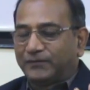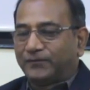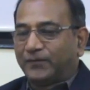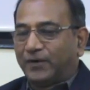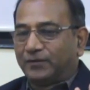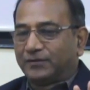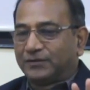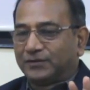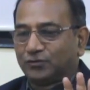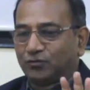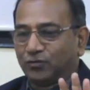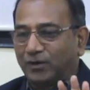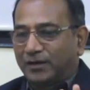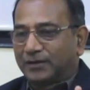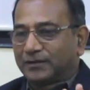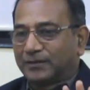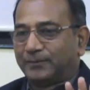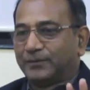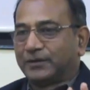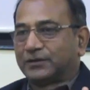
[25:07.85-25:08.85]
found in
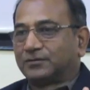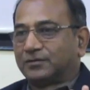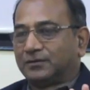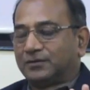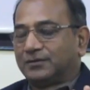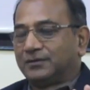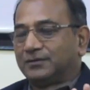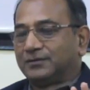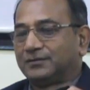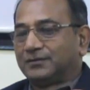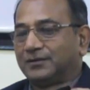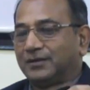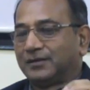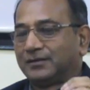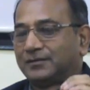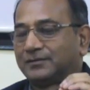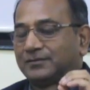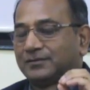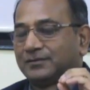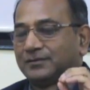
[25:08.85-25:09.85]
guar gum actually,
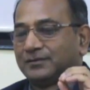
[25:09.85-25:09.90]
that